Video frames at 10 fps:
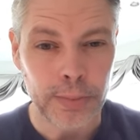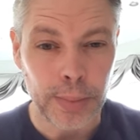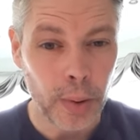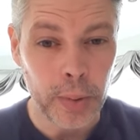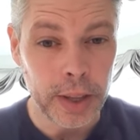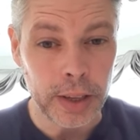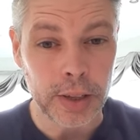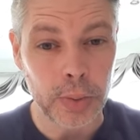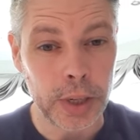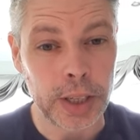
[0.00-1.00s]
Probably the
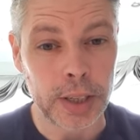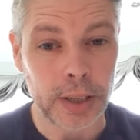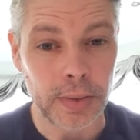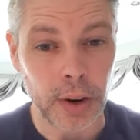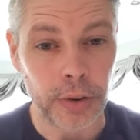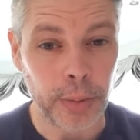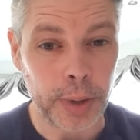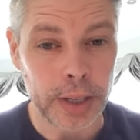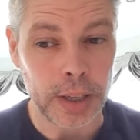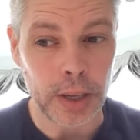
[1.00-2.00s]
sweetest of
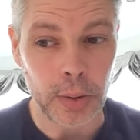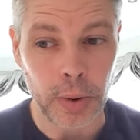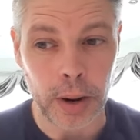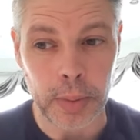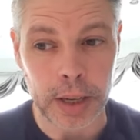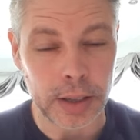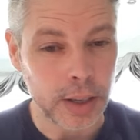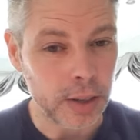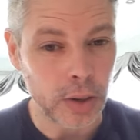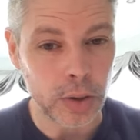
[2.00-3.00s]
LGBTQ
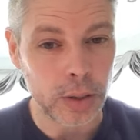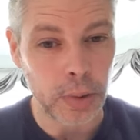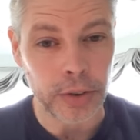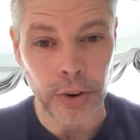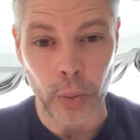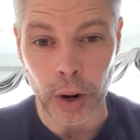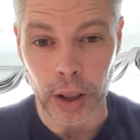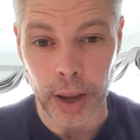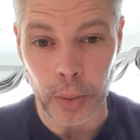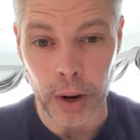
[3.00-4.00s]
romances. Not so much a will
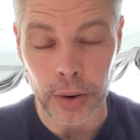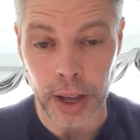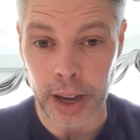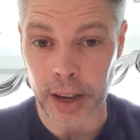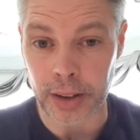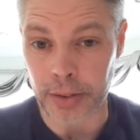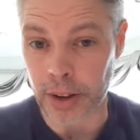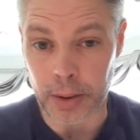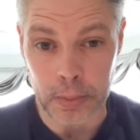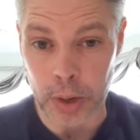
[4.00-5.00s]
they, won't they, as
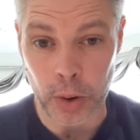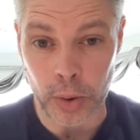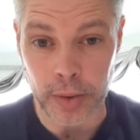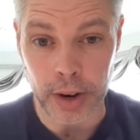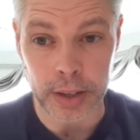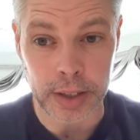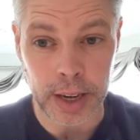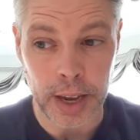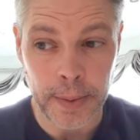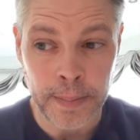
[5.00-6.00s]
a who even is
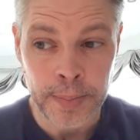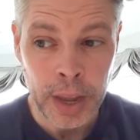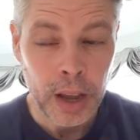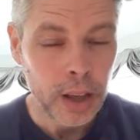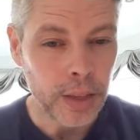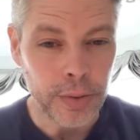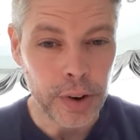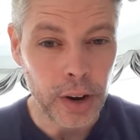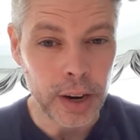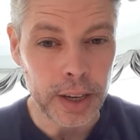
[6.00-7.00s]
he? The
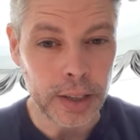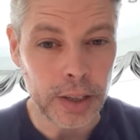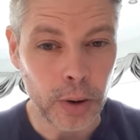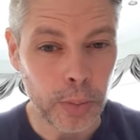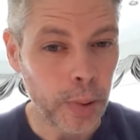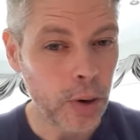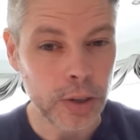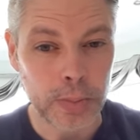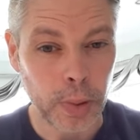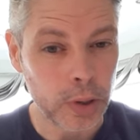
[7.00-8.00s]
finale is still
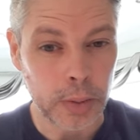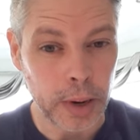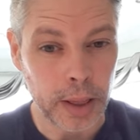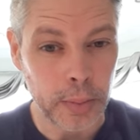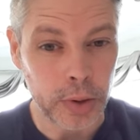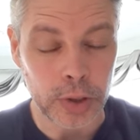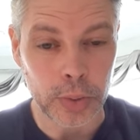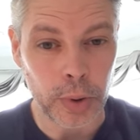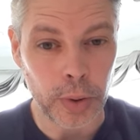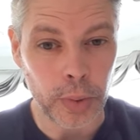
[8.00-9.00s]
possibly the most
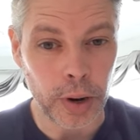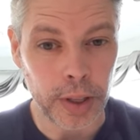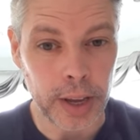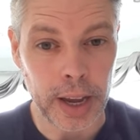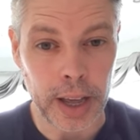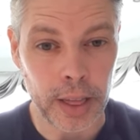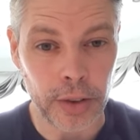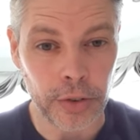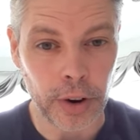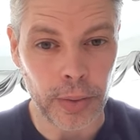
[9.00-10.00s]
swoon-worthy in the
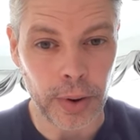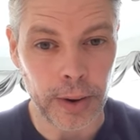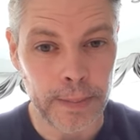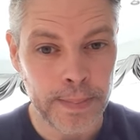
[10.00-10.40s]
genre.